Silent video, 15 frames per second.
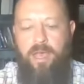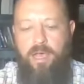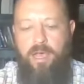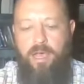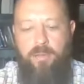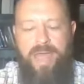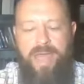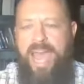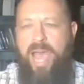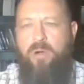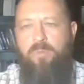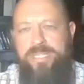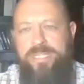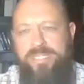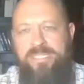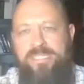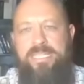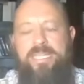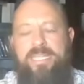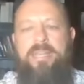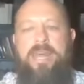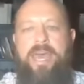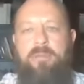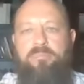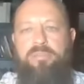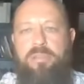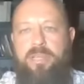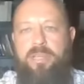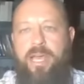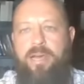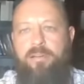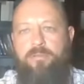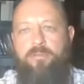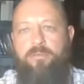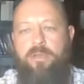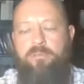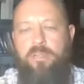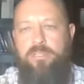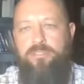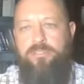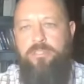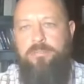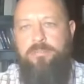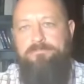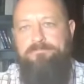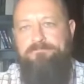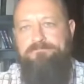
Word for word: how we see that play out in Revelation?